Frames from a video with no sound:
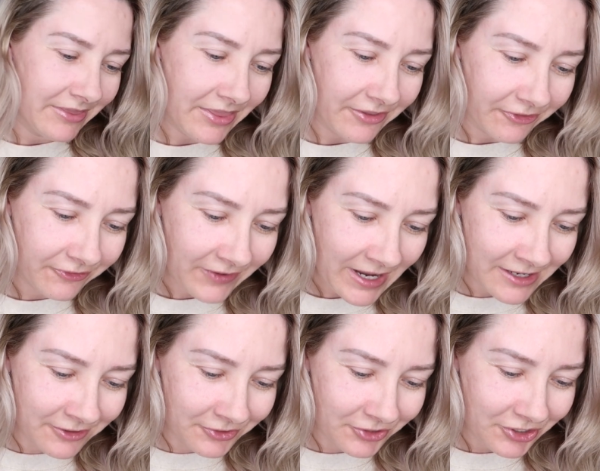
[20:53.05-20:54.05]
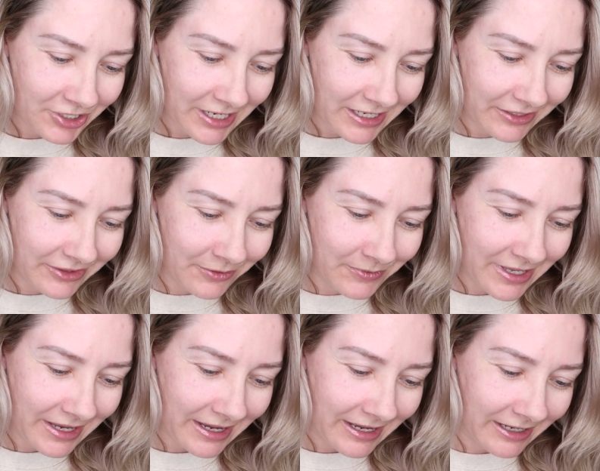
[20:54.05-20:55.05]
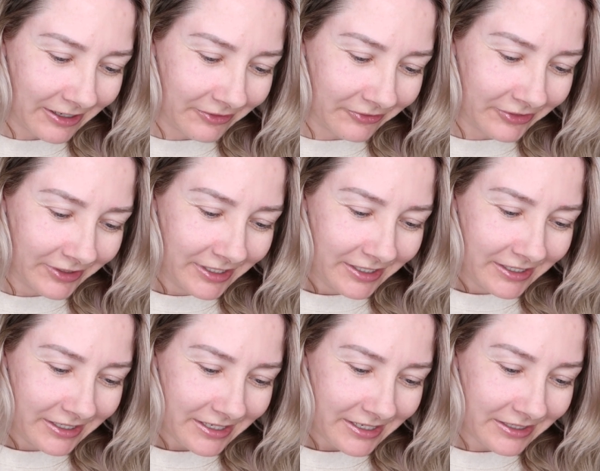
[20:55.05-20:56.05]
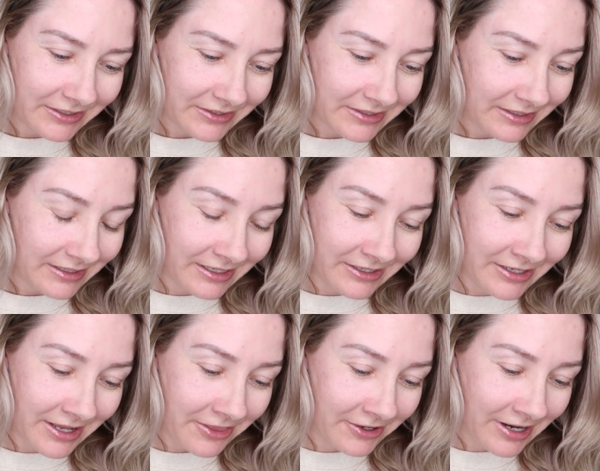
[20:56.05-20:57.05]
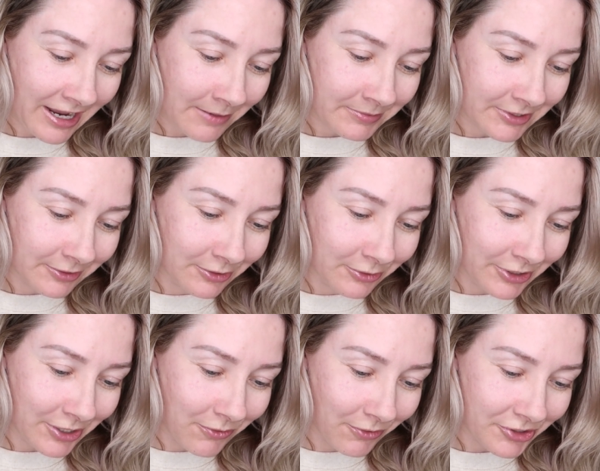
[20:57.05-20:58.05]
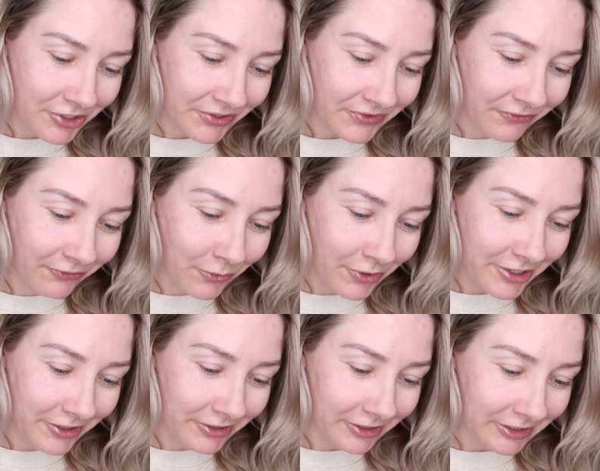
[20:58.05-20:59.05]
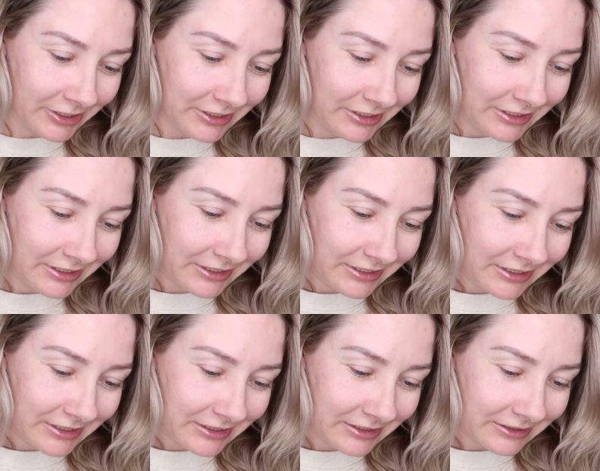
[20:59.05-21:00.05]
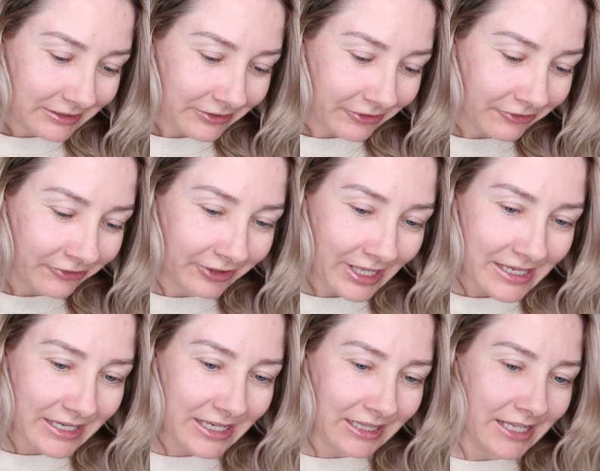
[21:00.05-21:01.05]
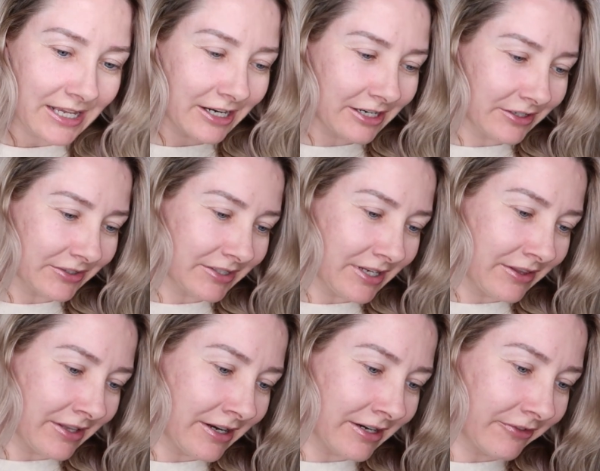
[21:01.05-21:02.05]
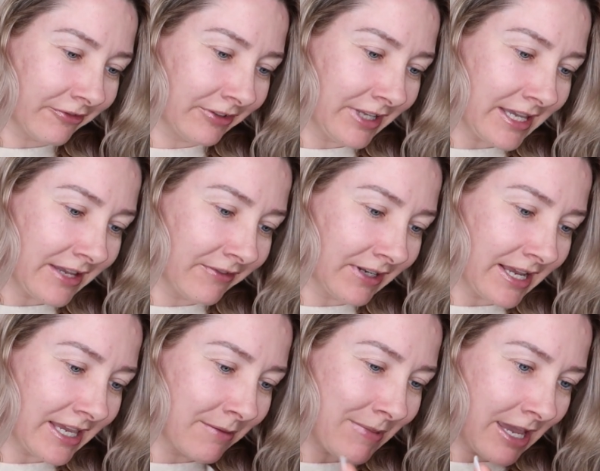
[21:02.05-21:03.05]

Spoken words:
And then the final shade that we have is another absolutely gorgeous foil. The flaky glitters, and they are flaky, flaky